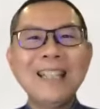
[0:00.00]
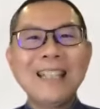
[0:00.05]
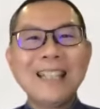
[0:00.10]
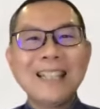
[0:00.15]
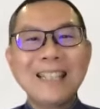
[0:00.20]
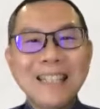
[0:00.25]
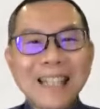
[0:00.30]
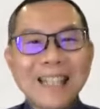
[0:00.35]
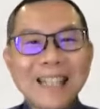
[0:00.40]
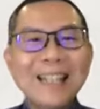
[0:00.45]
The
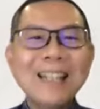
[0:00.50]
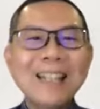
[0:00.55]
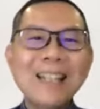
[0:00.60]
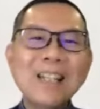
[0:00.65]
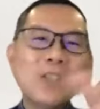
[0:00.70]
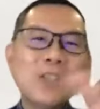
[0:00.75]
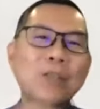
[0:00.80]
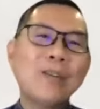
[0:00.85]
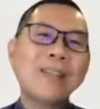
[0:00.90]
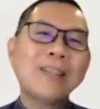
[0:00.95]
second
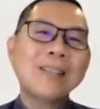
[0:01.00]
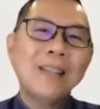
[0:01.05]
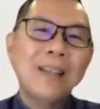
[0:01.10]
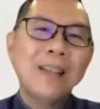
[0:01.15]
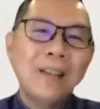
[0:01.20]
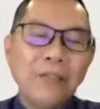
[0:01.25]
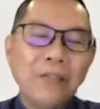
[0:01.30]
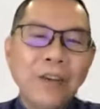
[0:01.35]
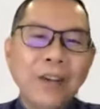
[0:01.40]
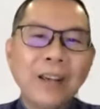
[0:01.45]

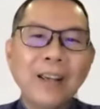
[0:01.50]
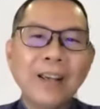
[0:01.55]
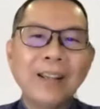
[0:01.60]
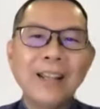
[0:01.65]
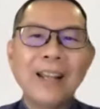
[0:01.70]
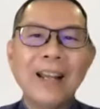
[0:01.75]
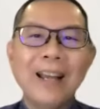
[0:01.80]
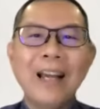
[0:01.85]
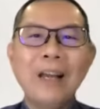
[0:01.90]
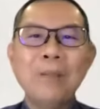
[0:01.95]
interesting thing
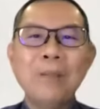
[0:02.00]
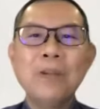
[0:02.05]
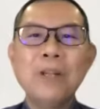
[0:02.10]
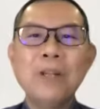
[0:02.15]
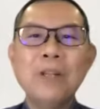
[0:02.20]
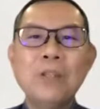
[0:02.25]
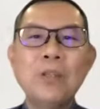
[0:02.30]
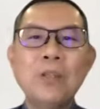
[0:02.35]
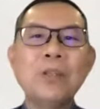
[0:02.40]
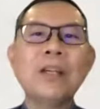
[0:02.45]
that
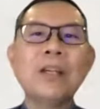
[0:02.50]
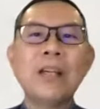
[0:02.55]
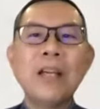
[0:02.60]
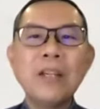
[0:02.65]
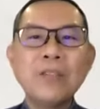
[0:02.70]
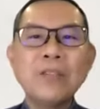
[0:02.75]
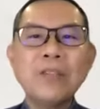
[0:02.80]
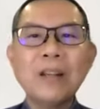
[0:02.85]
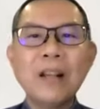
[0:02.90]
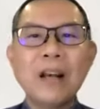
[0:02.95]
happened to the
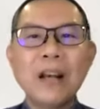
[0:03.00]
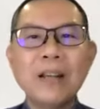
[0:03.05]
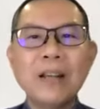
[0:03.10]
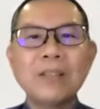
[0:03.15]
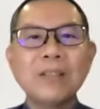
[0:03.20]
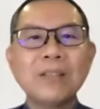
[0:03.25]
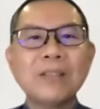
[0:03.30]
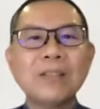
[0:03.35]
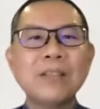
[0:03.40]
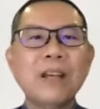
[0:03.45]

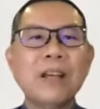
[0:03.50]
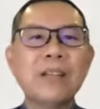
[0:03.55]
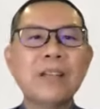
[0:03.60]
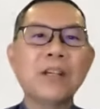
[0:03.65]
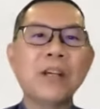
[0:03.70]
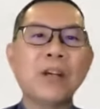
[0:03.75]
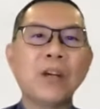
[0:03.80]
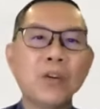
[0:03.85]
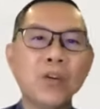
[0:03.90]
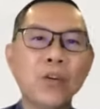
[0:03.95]
Israelites as
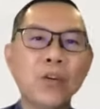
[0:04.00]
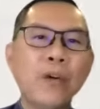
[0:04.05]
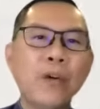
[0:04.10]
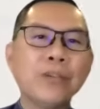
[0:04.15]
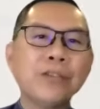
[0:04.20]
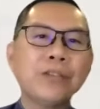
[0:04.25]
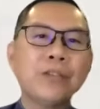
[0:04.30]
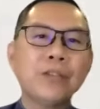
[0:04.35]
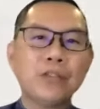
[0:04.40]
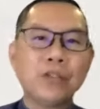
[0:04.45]
they
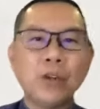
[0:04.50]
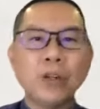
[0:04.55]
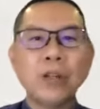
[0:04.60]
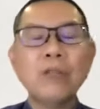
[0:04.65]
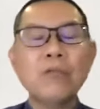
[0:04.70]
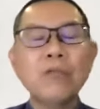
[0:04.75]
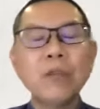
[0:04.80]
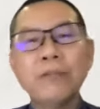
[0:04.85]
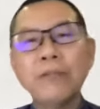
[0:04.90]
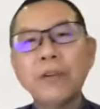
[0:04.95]
crossed the
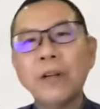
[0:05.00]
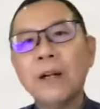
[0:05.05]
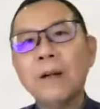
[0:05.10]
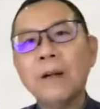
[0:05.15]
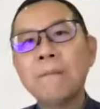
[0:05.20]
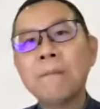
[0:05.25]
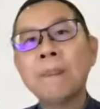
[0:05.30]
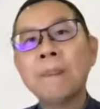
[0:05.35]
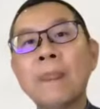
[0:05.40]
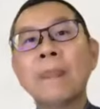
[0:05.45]
Jordan River